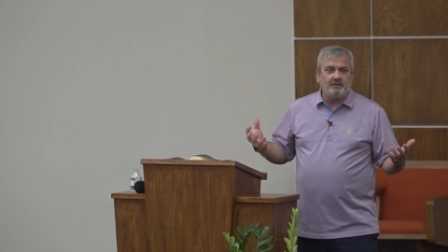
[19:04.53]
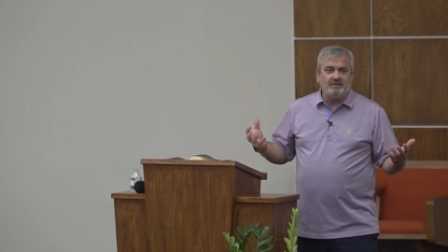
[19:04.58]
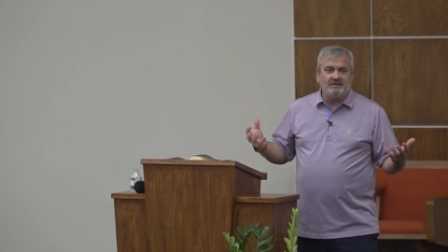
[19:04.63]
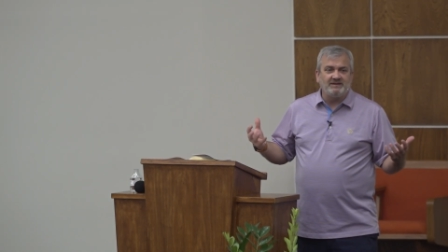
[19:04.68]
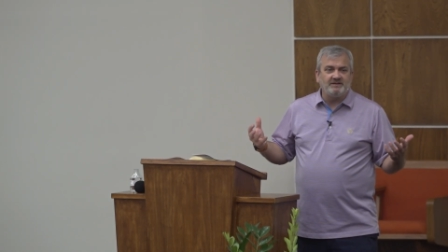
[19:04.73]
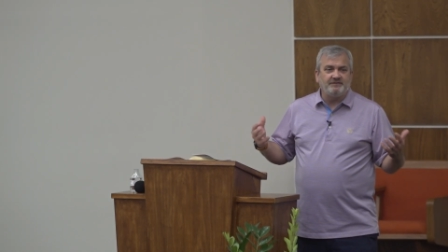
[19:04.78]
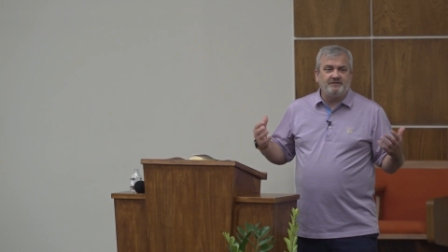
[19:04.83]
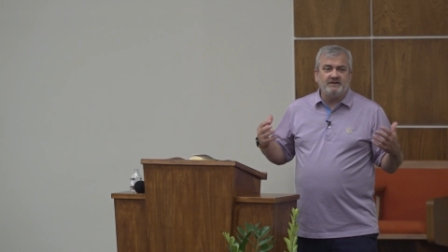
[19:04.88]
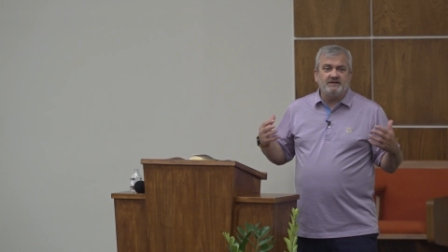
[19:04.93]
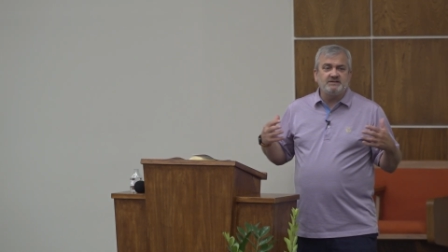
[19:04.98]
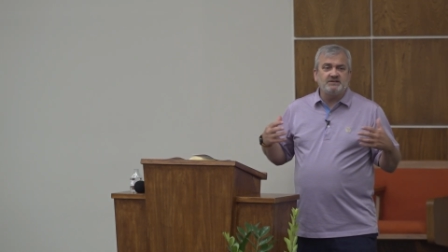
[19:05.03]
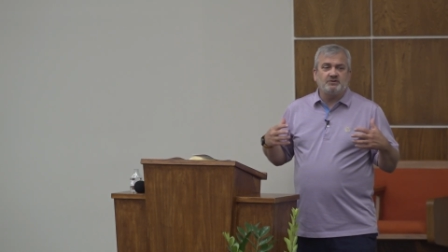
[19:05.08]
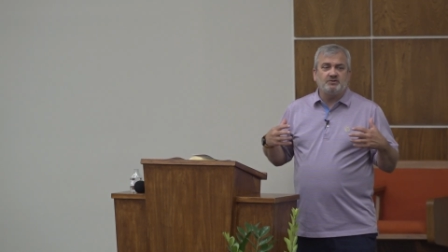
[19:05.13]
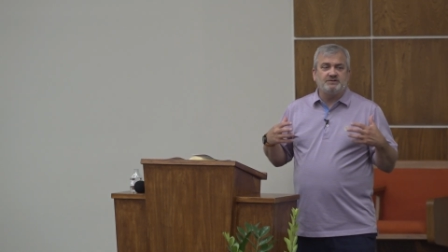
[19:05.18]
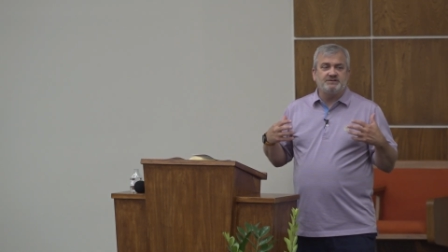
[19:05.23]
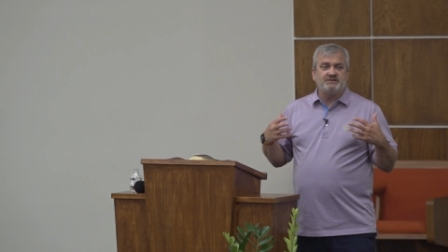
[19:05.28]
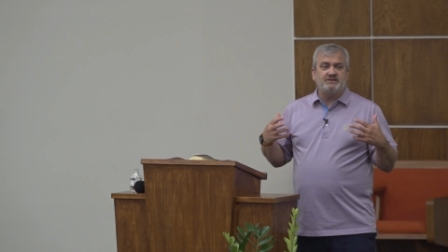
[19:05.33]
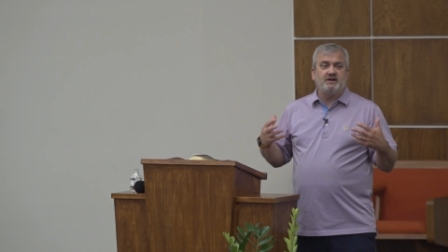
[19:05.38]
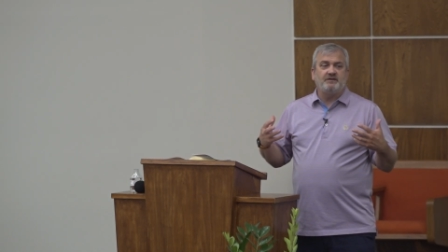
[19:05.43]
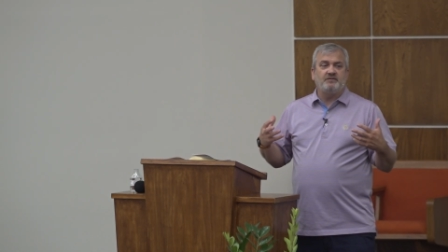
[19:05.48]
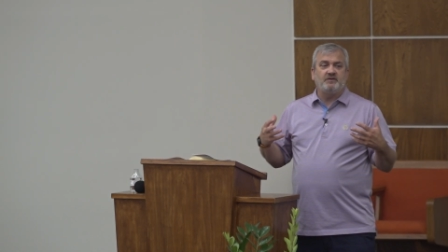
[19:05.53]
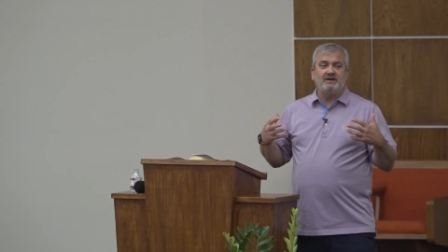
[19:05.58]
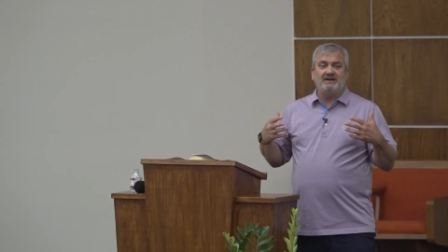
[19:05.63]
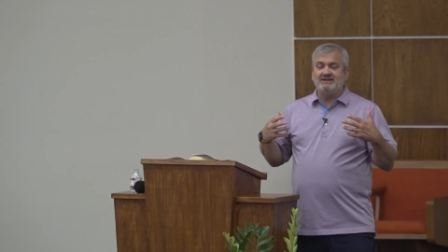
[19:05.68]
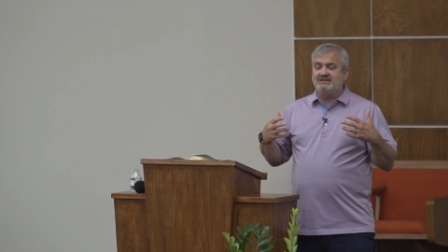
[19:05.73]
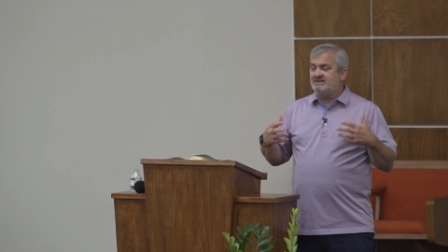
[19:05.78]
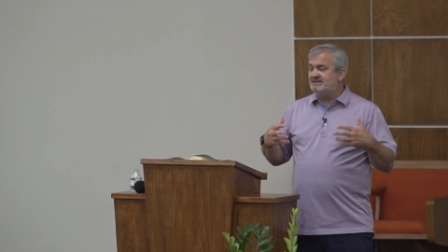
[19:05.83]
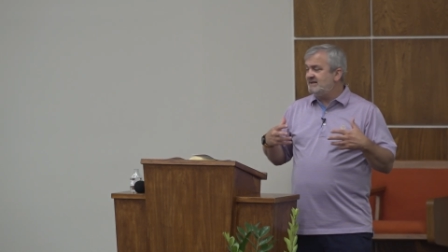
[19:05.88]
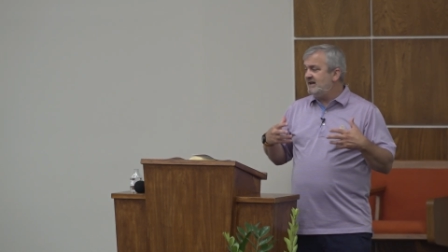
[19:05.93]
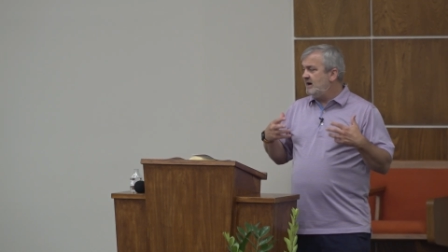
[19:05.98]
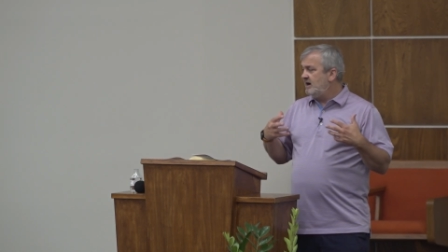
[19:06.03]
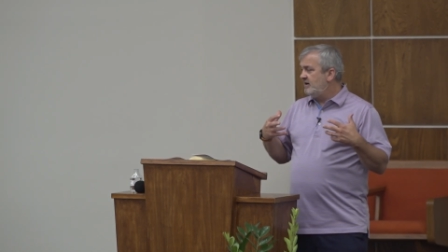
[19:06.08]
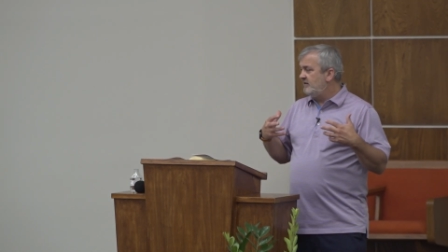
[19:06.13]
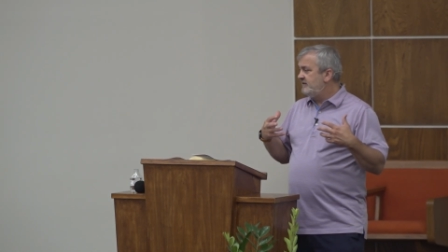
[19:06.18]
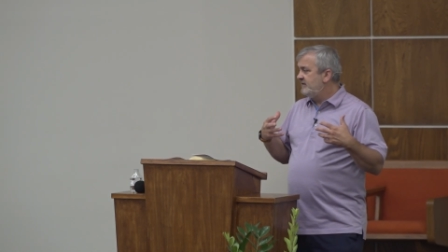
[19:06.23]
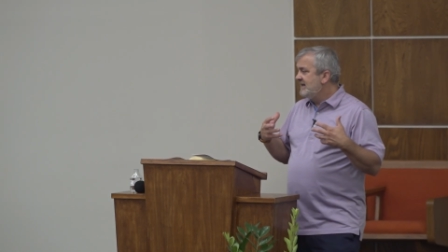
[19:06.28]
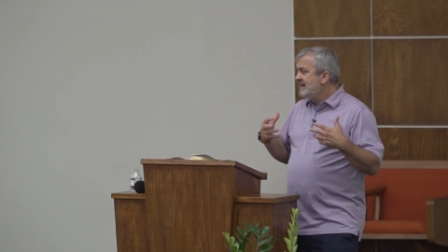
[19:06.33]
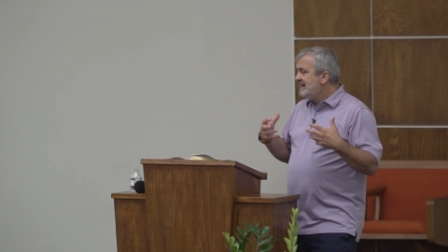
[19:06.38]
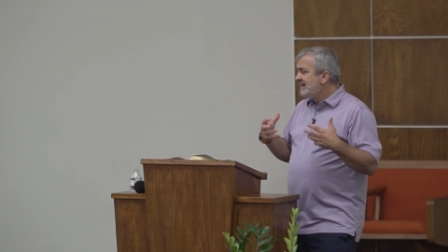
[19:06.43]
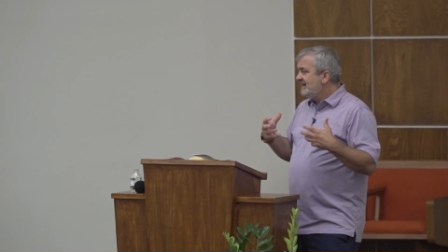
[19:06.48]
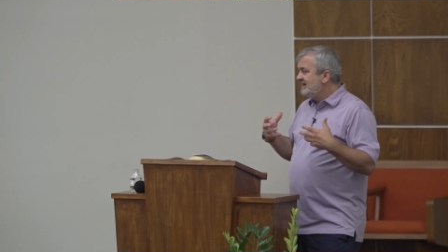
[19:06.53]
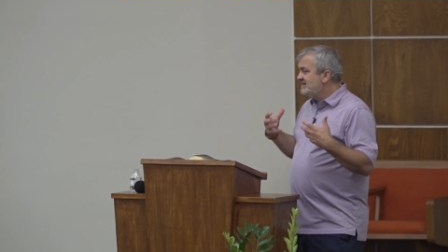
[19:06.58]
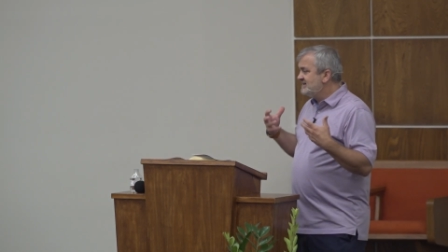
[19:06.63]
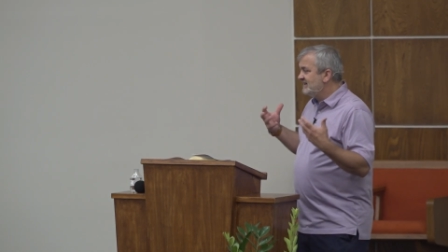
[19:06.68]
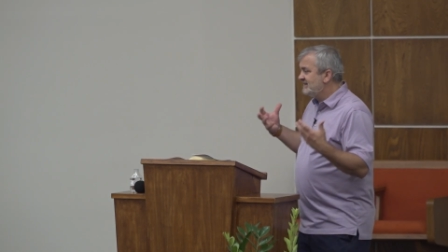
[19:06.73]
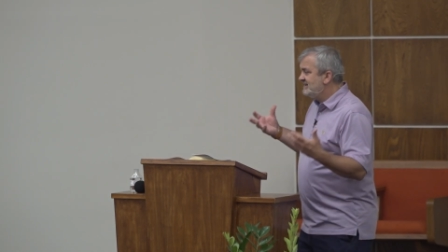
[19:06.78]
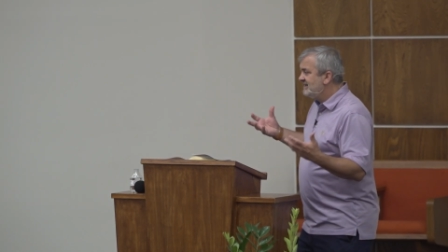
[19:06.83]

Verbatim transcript: but the physical suffering itself is a